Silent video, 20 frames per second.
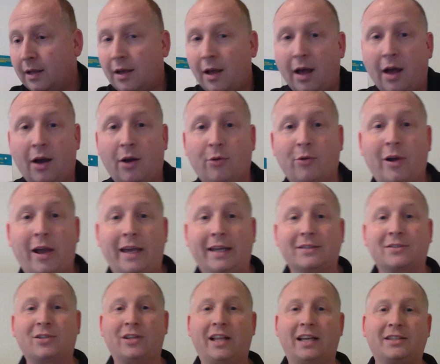All right,
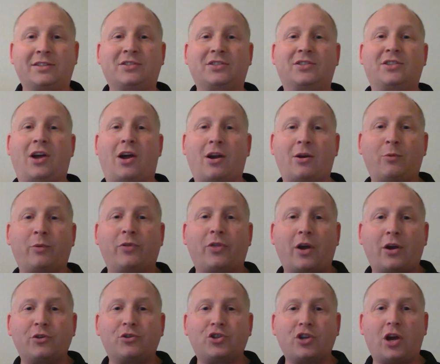so let's start with
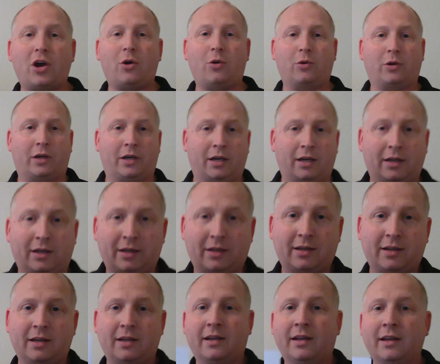our joke.
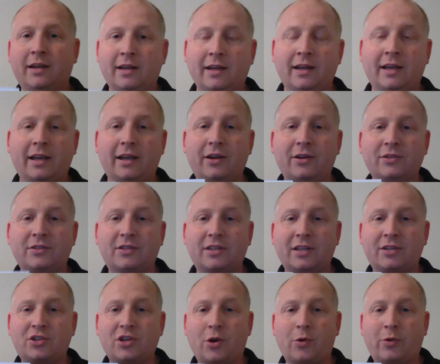Here's the
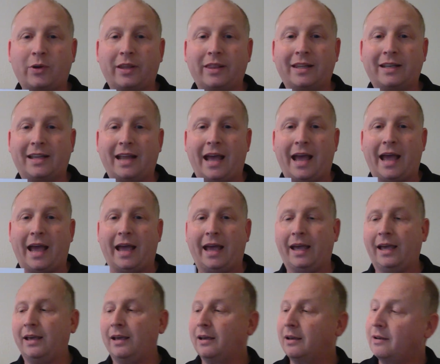joke of the
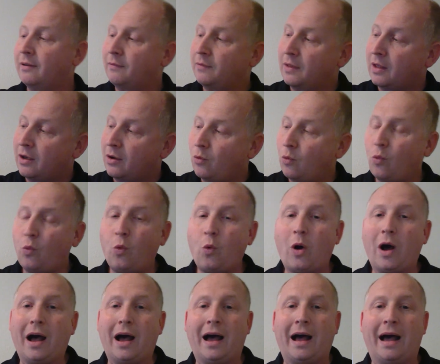day.
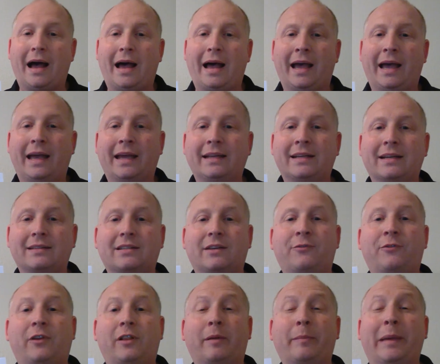Why does a
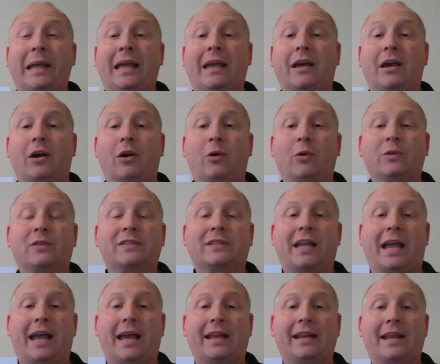flamingo
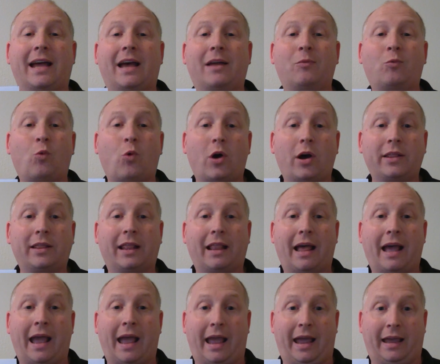stand on one
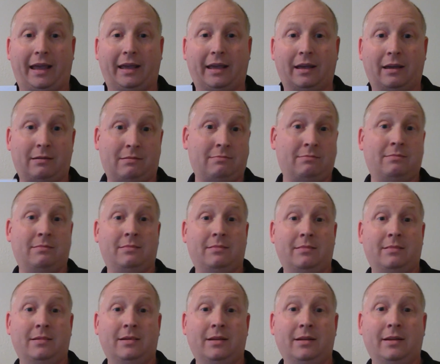leg?
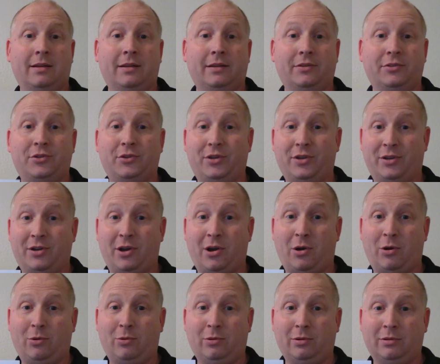Do you
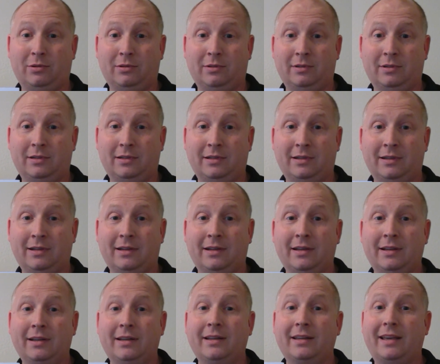know?
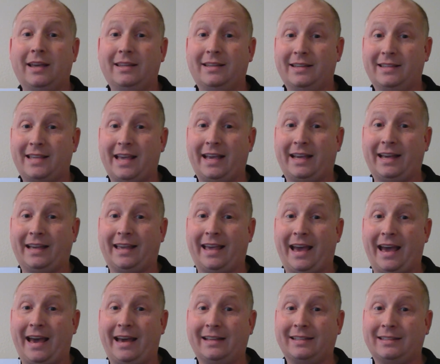Can you take a
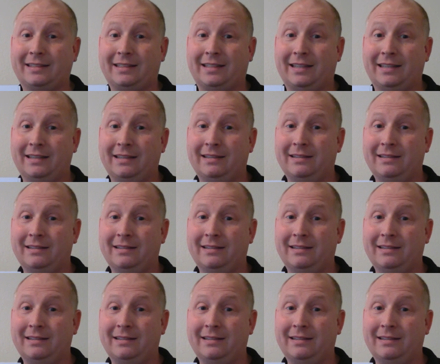guess?